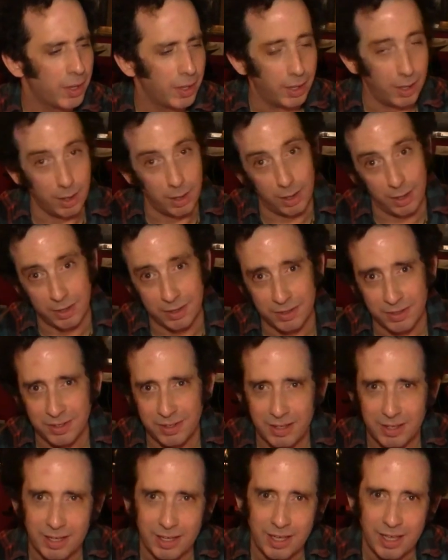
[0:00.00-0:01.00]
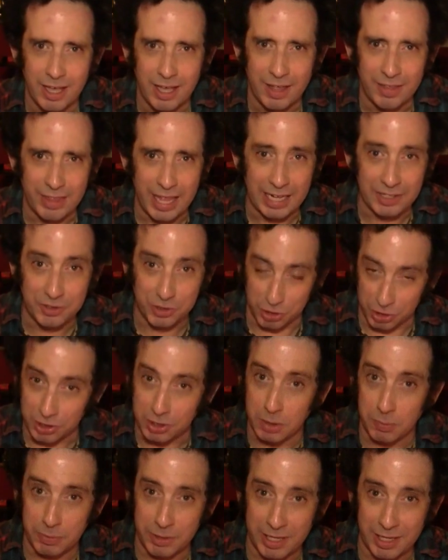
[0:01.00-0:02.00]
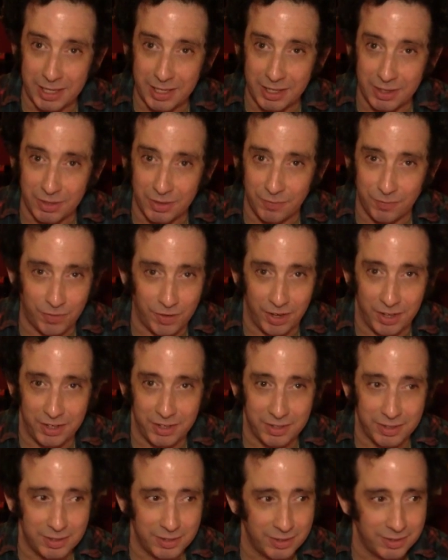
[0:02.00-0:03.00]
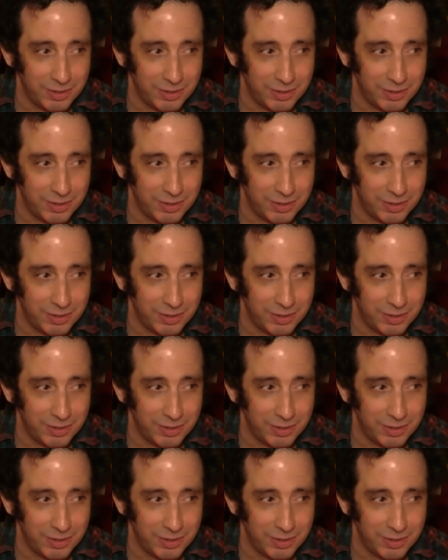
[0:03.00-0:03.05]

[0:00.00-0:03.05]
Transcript: Ah, and that's just the beginning of the fun.